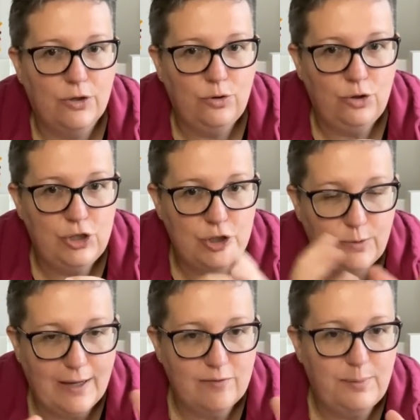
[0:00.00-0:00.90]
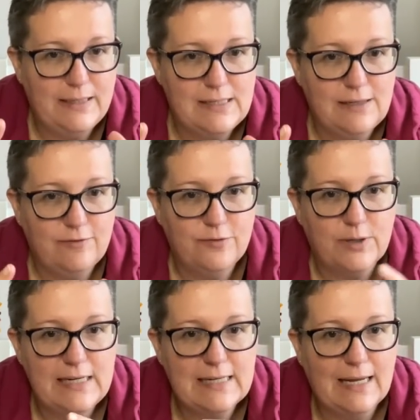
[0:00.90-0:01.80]
you do have plenty of
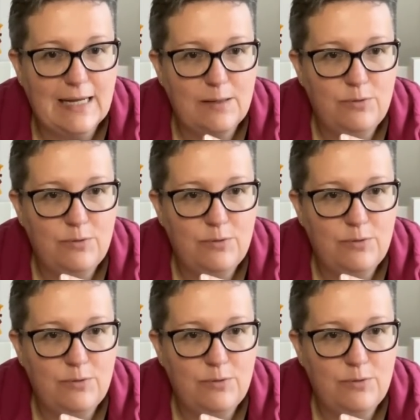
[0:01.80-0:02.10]
free time.